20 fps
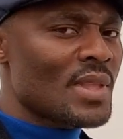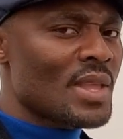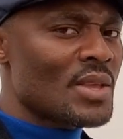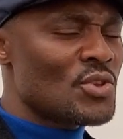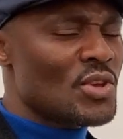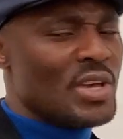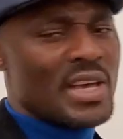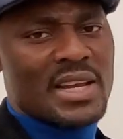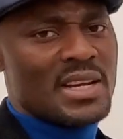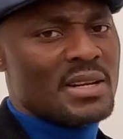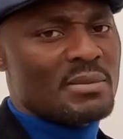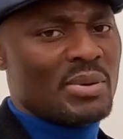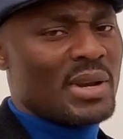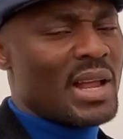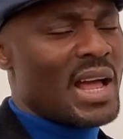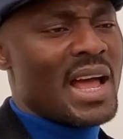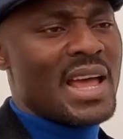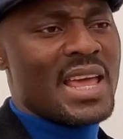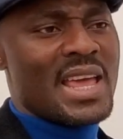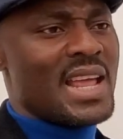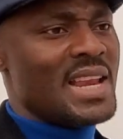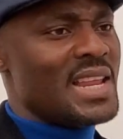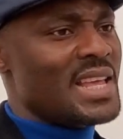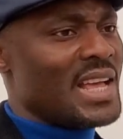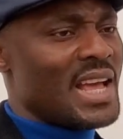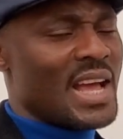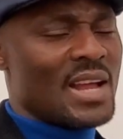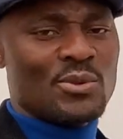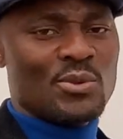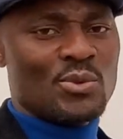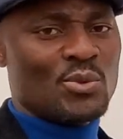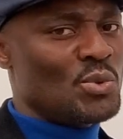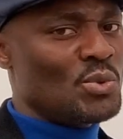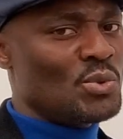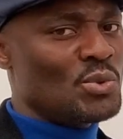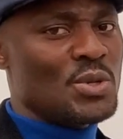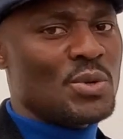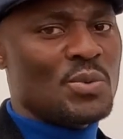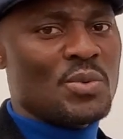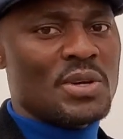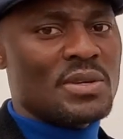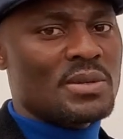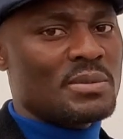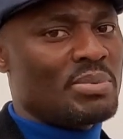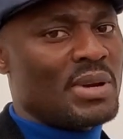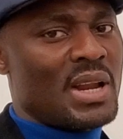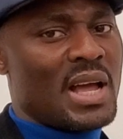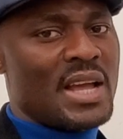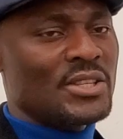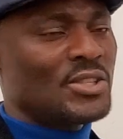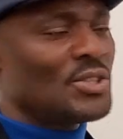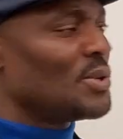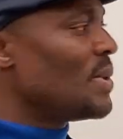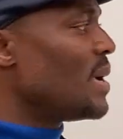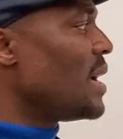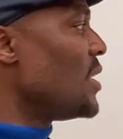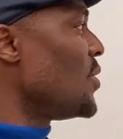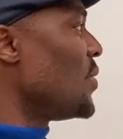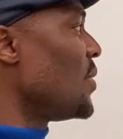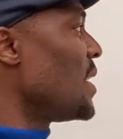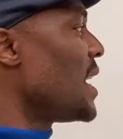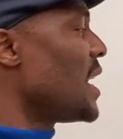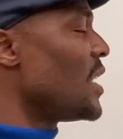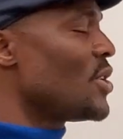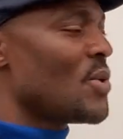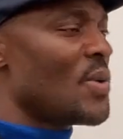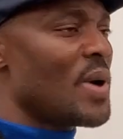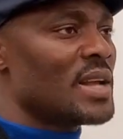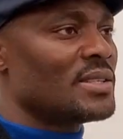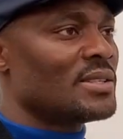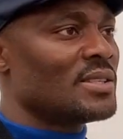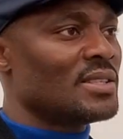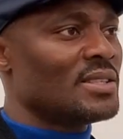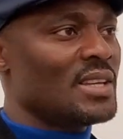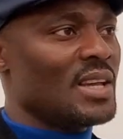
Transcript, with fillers: you can apply any kind of rule you want to apply to it. You'll get your answer.